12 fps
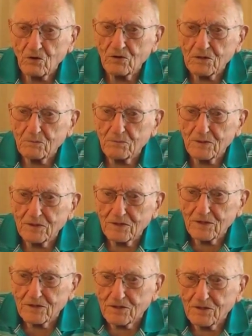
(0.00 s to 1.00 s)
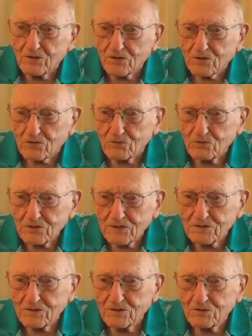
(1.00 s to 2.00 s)
know anybody on an air crew, and he
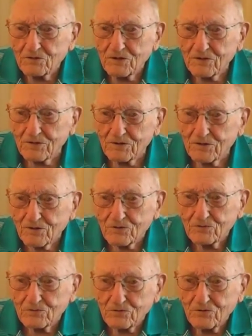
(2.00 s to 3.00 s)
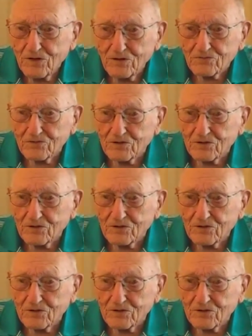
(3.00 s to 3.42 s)
didn't know how the air crew dressed.